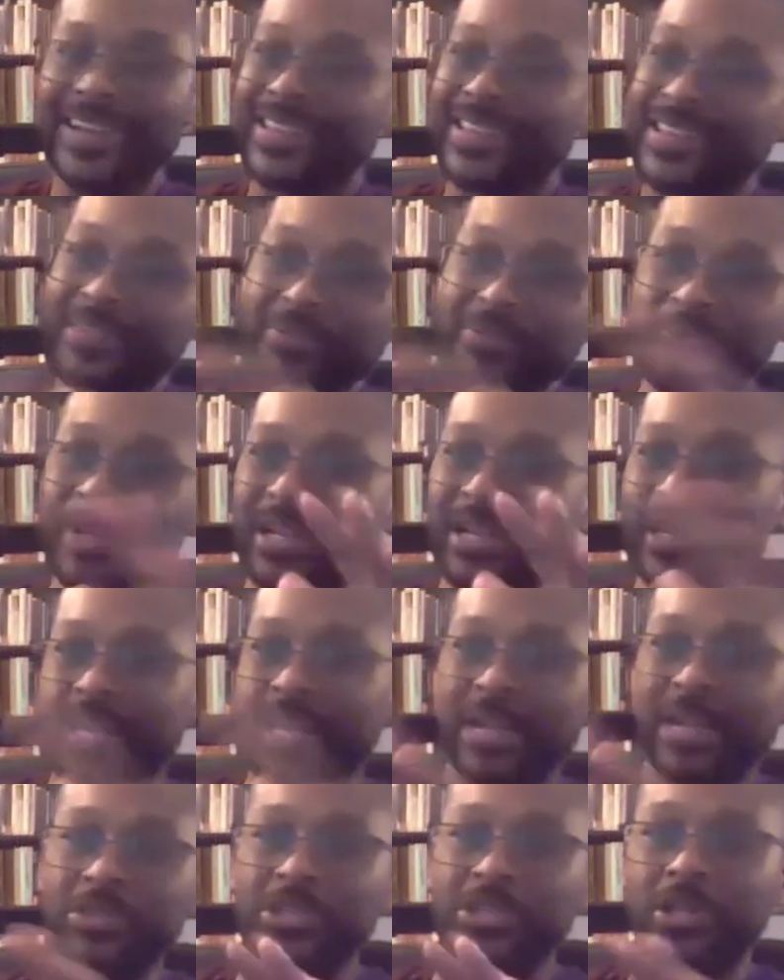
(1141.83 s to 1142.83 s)
The difference between a
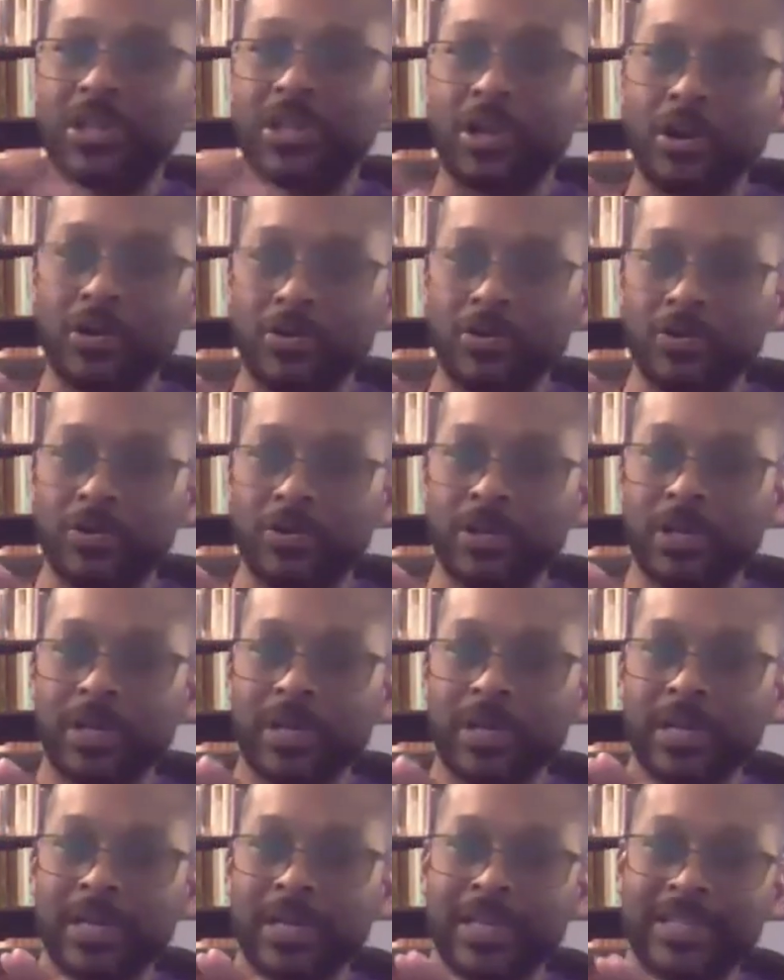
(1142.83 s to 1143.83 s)
language and a code
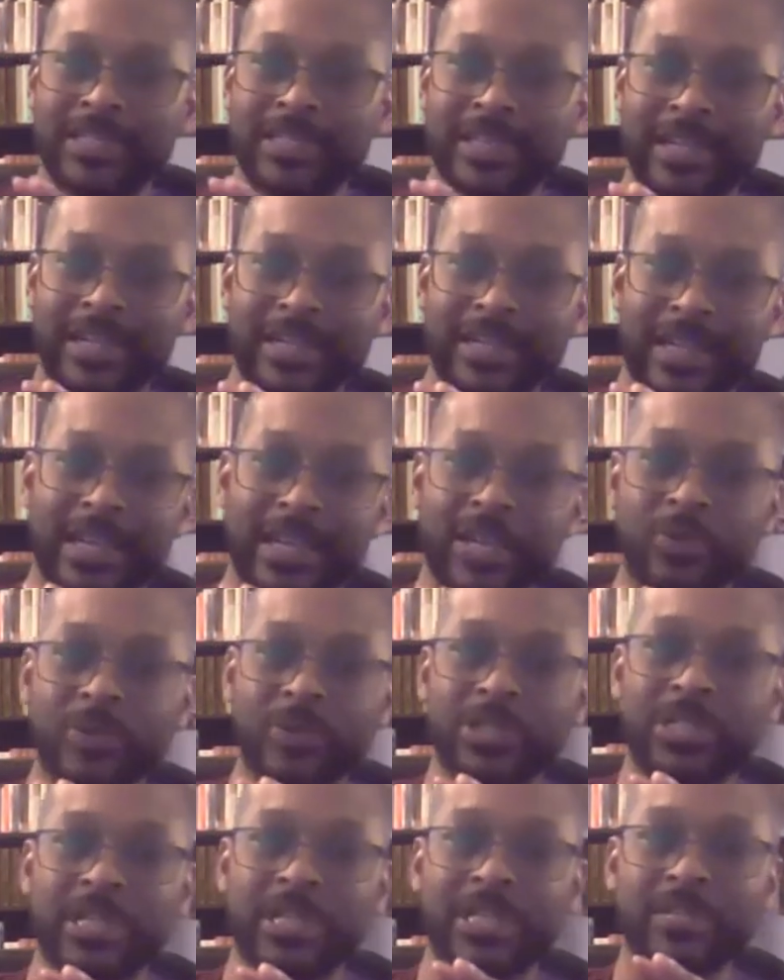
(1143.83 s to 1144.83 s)
is that a
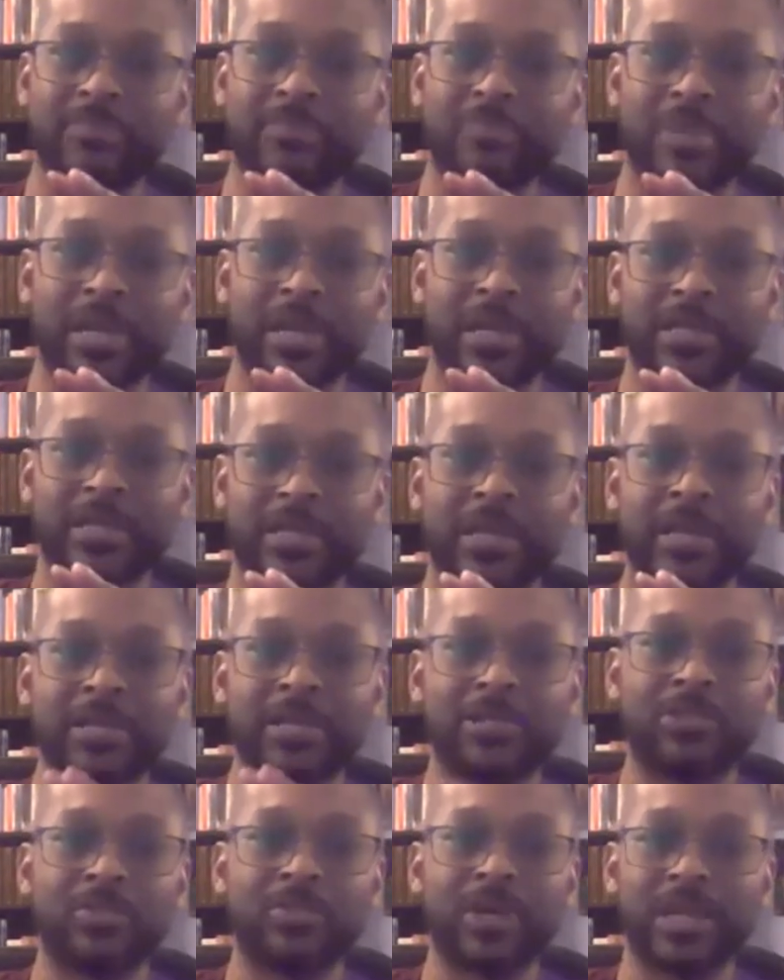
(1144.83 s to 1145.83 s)
language is meant
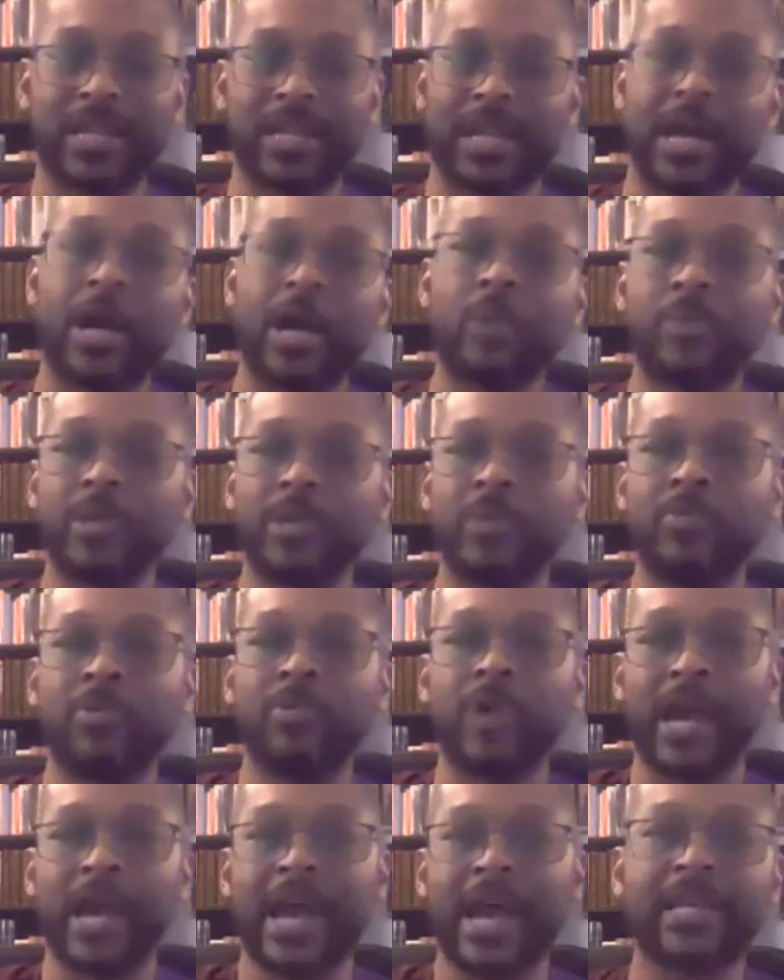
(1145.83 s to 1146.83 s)
to allow
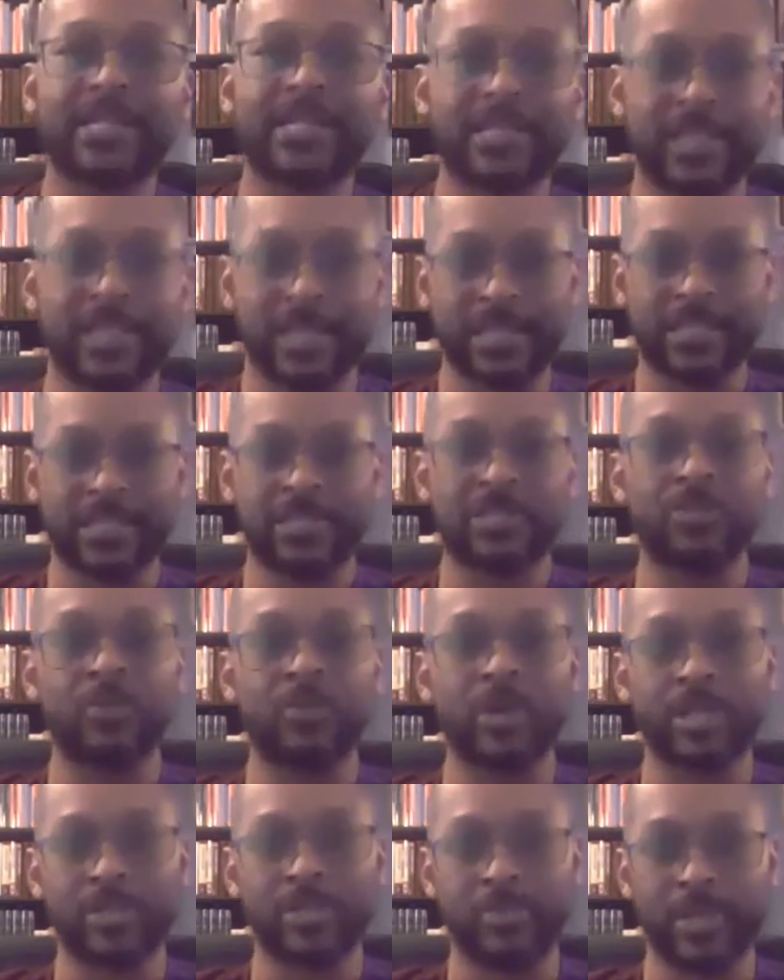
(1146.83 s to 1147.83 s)
people access to
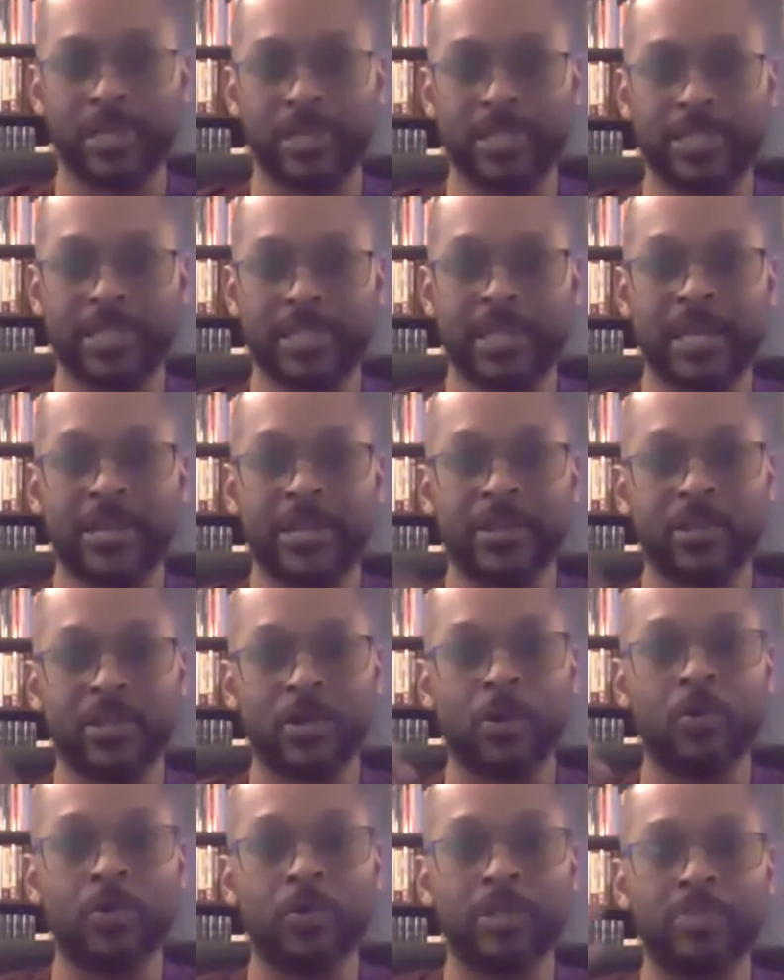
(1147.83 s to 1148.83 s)
what is being said, and a
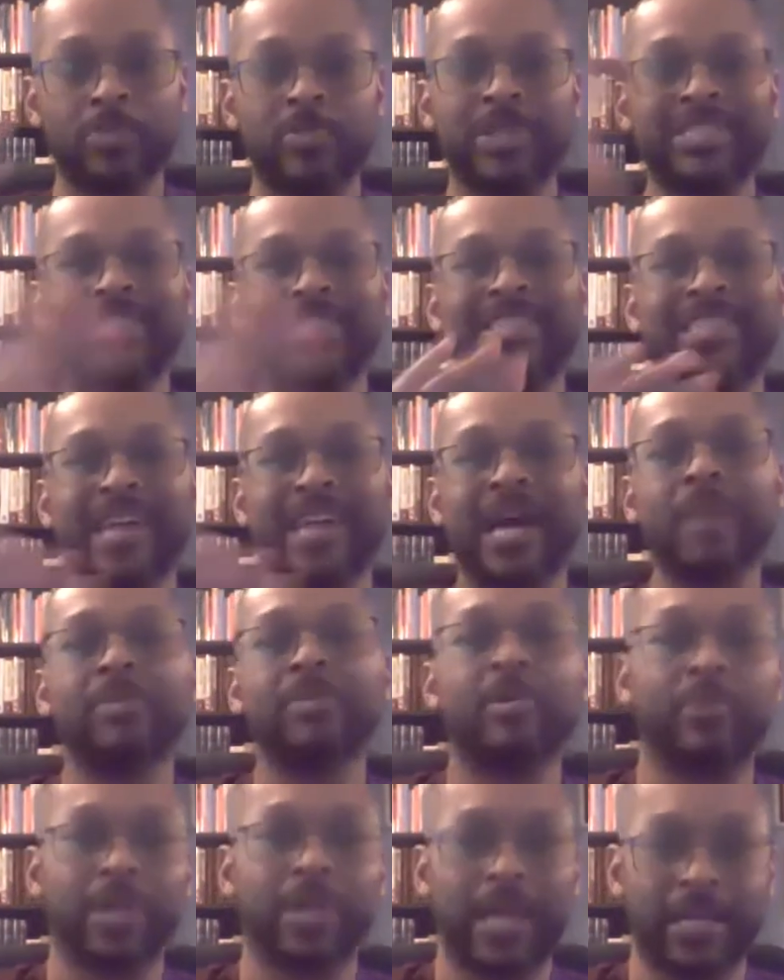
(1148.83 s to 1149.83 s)
code is meant to deny
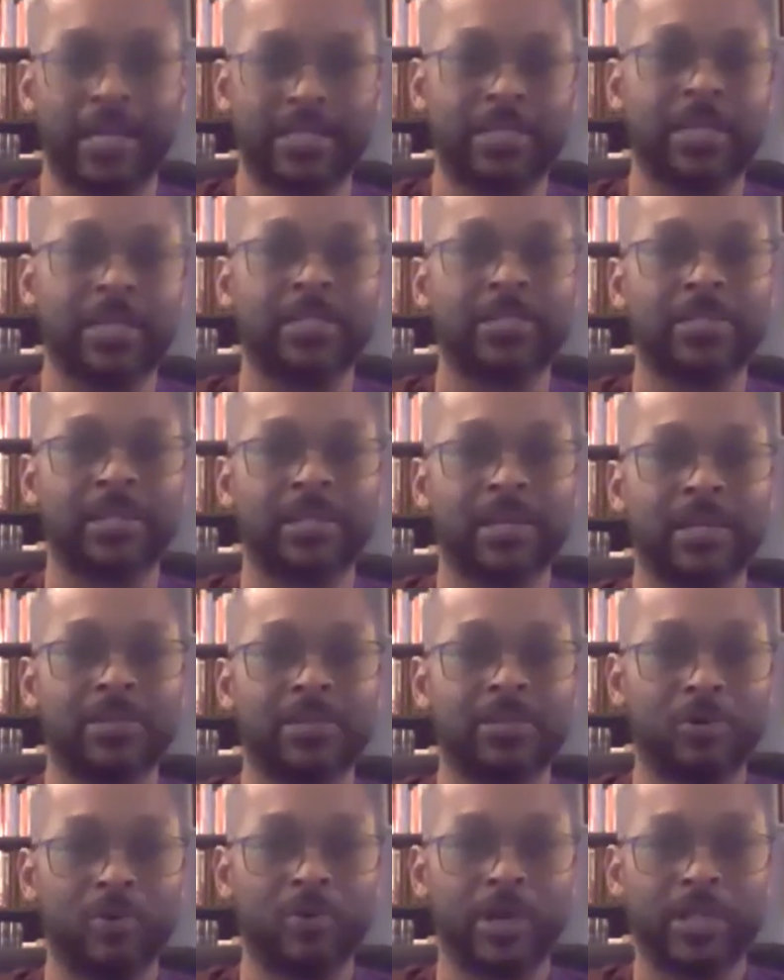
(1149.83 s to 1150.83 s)
people access
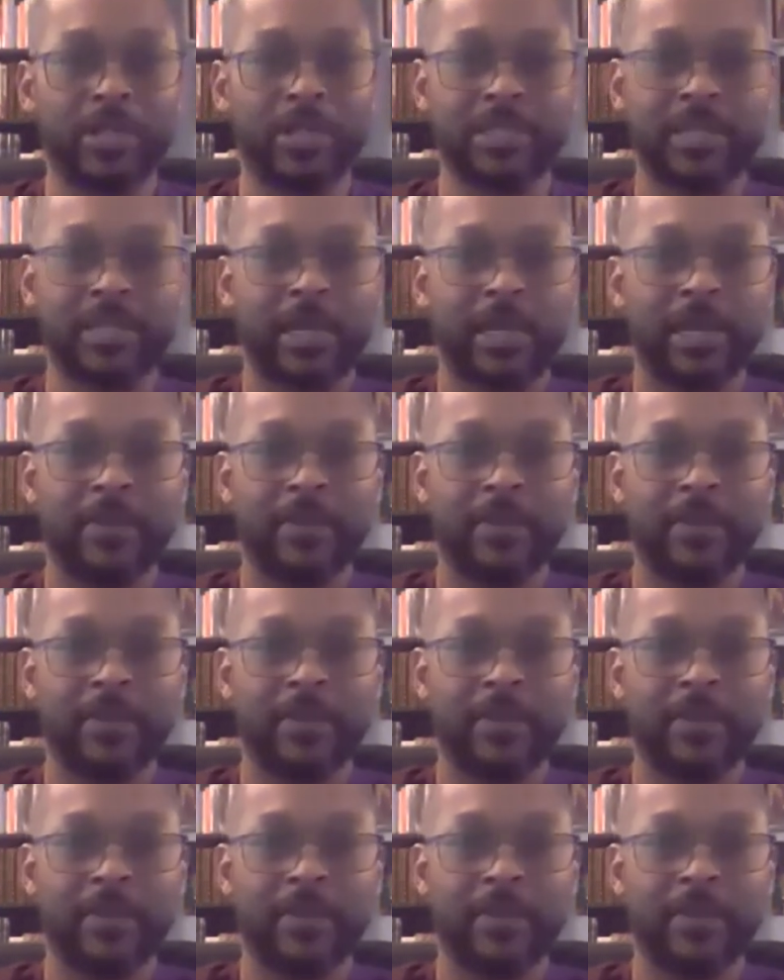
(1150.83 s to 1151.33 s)
to what is said.